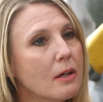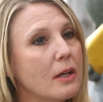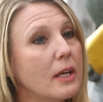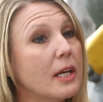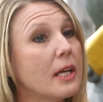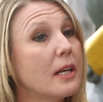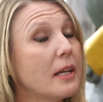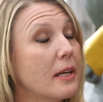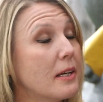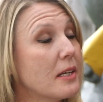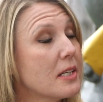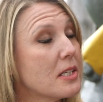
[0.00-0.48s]

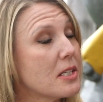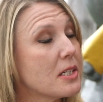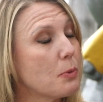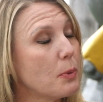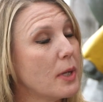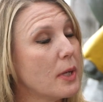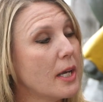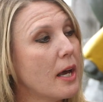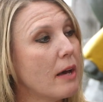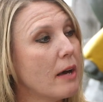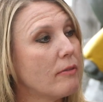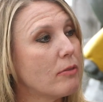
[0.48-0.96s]
It is.
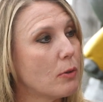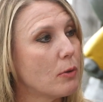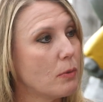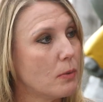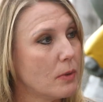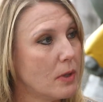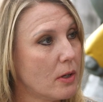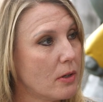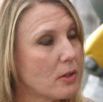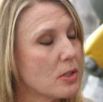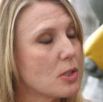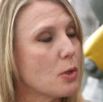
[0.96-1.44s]
We have a
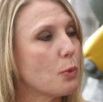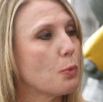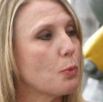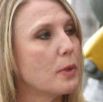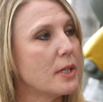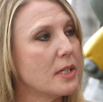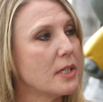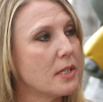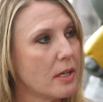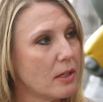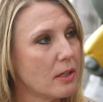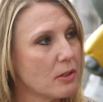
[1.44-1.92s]
there is a
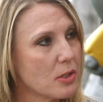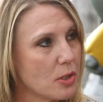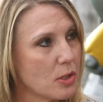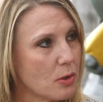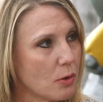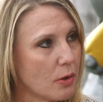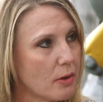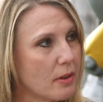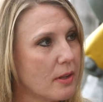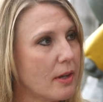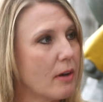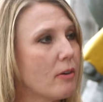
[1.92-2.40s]
retail
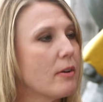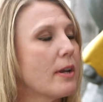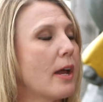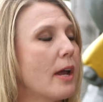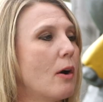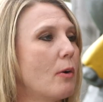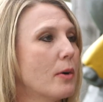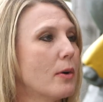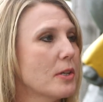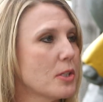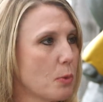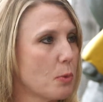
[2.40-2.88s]
store there
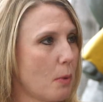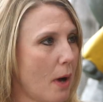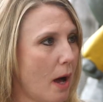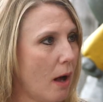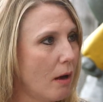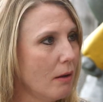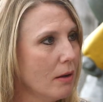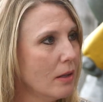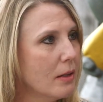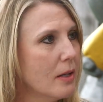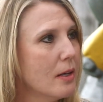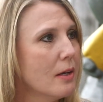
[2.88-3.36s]
now as
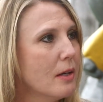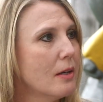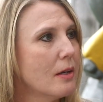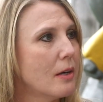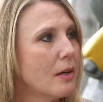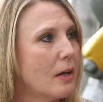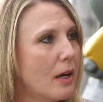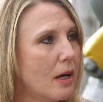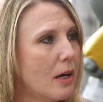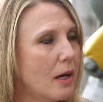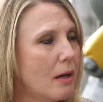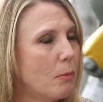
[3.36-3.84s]
well
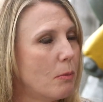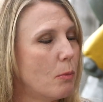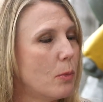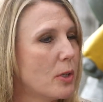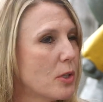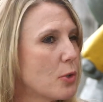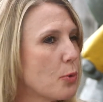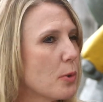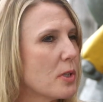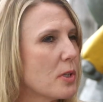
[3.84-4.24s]
um, which